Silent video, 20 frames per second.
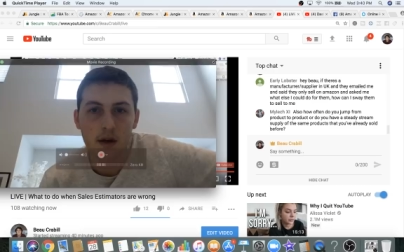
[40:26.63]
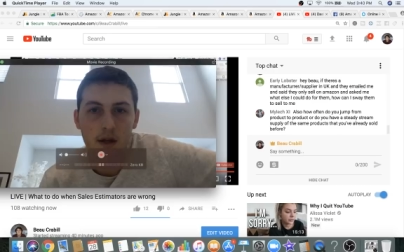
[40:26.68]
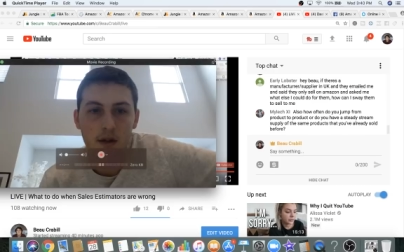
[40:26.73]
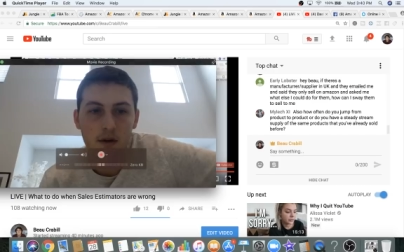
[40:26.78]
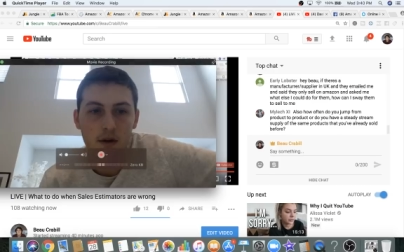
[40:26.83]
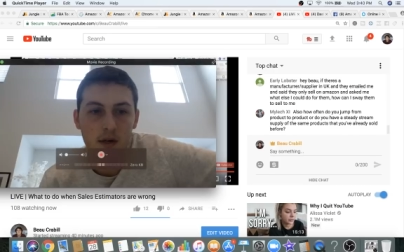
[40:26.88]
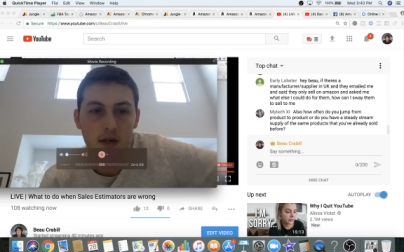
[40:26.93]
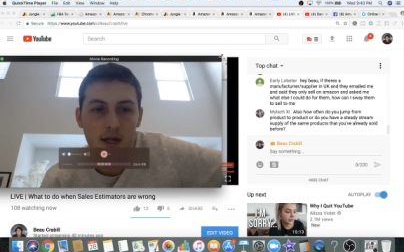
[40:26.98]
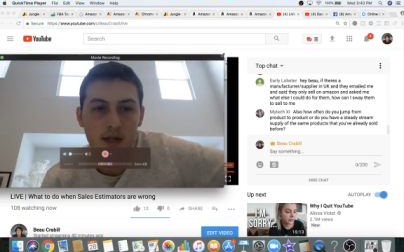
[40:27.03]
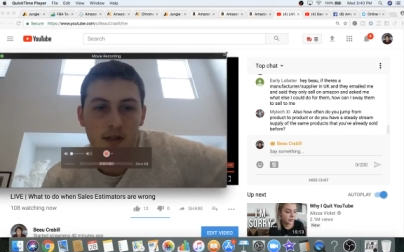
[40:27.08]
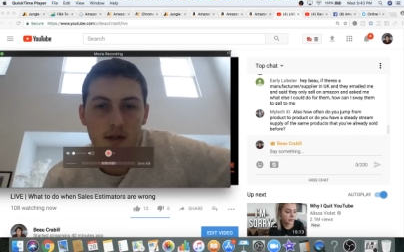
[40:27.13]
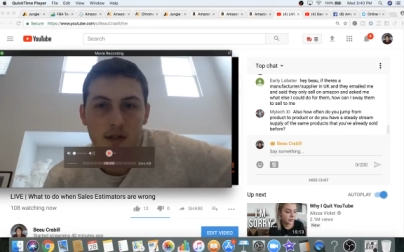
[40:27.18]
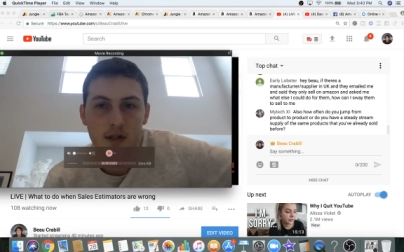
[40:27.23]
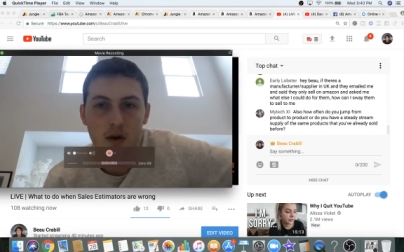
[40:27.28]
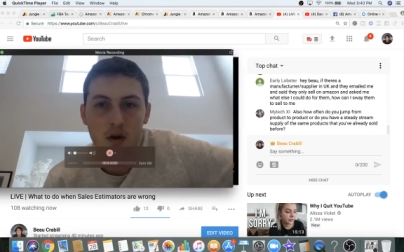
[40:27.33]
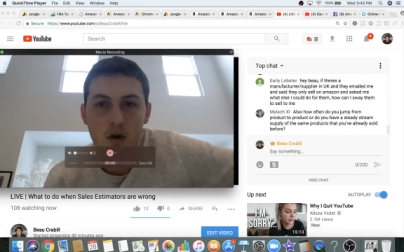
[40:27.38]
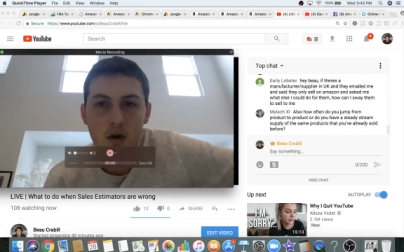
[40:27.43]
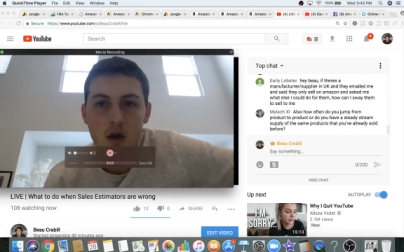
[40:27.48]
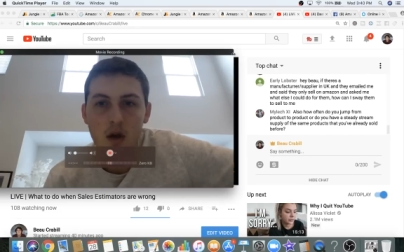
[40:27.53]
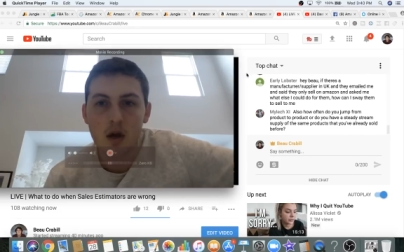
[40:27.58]
days or
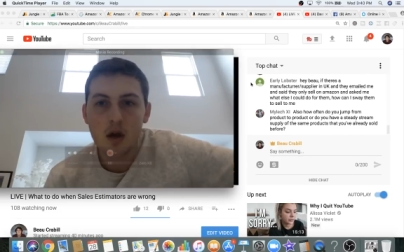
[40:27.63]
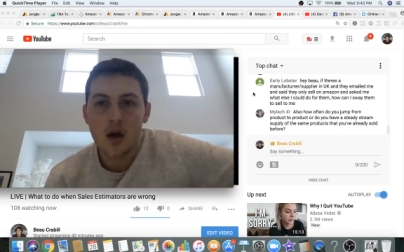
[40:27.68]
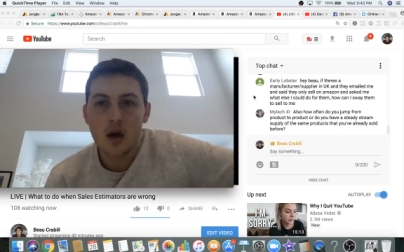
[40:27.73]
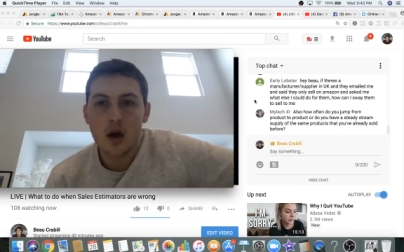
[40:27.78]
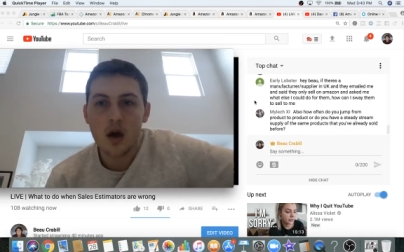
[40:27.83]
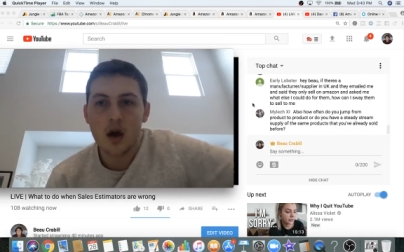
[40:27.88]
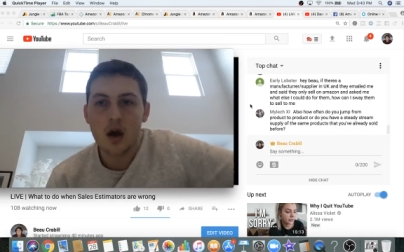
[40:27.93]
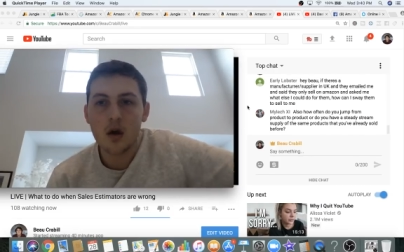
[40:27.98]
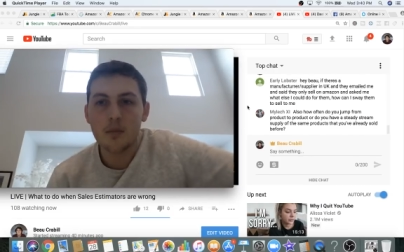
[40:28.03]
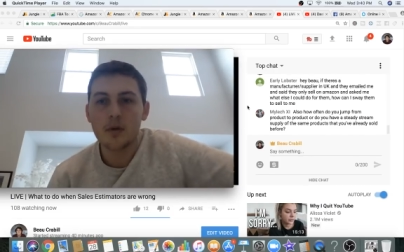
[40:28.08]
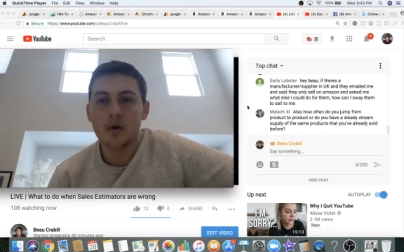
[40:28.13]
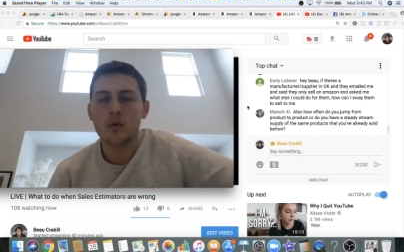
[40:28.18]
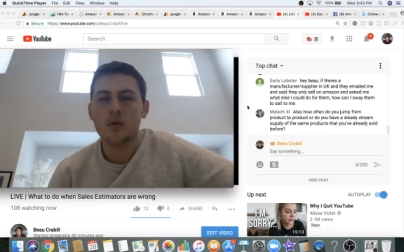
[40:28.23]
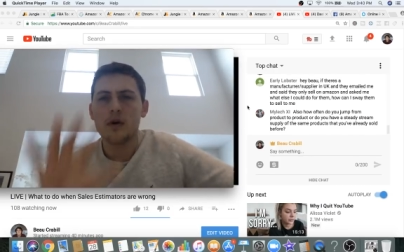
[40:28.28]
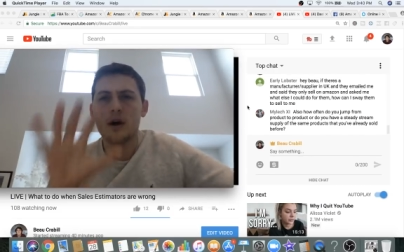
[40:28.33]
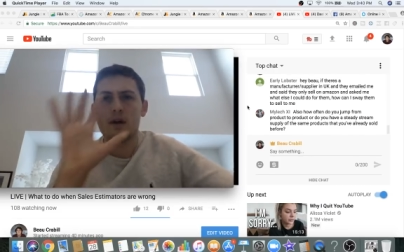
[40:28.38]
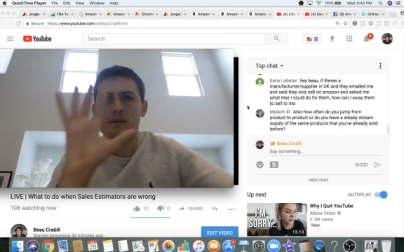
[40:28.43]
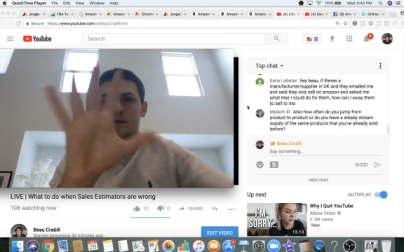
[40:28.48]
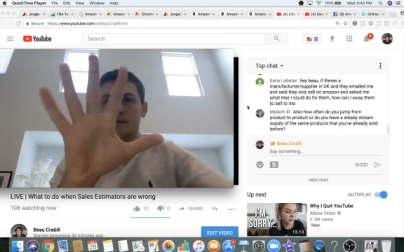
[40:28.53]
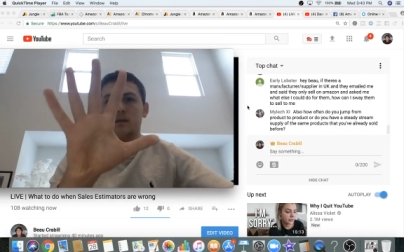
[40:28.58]
so.
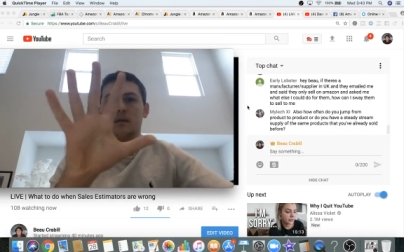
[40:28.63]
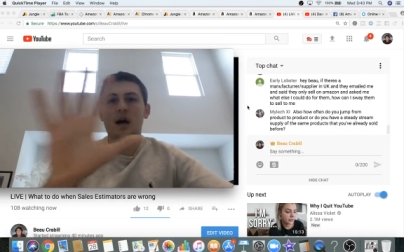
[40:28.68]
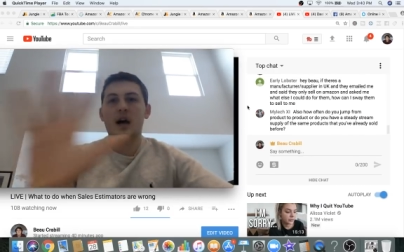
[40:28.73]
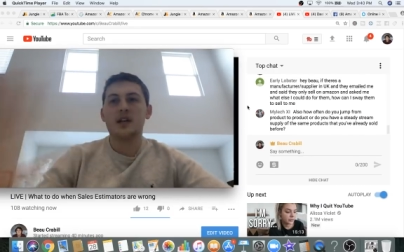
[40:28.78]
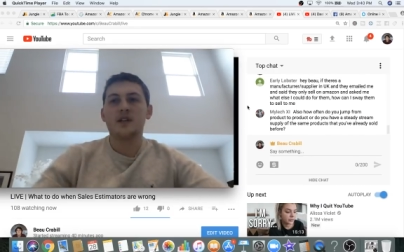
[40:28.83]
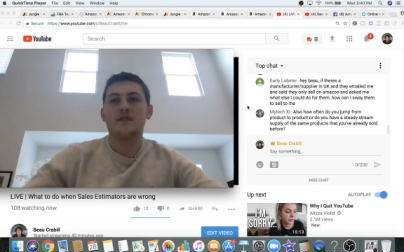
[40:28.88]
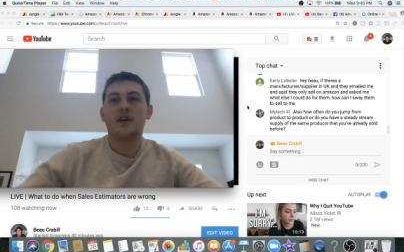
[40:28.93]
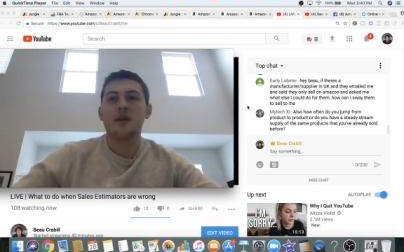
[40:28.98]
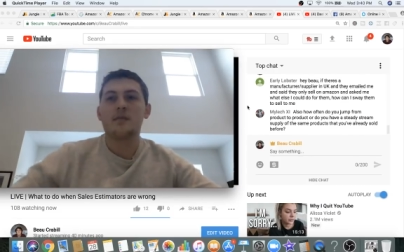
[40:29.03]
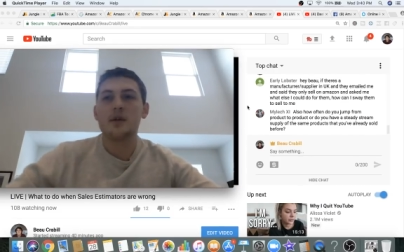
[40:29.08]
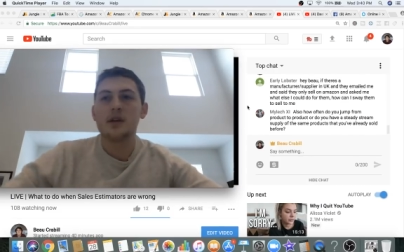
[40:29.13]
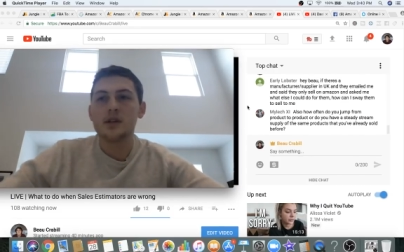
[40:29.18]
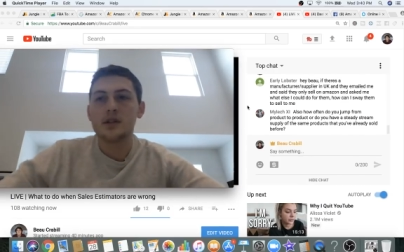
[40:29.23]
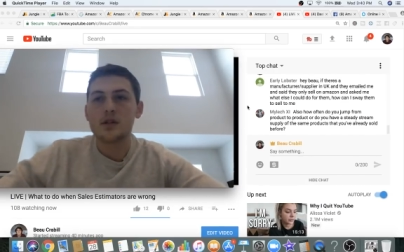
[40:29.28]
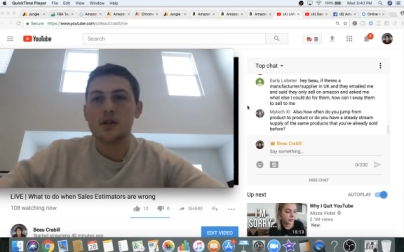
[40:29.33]
But last 5 minutes,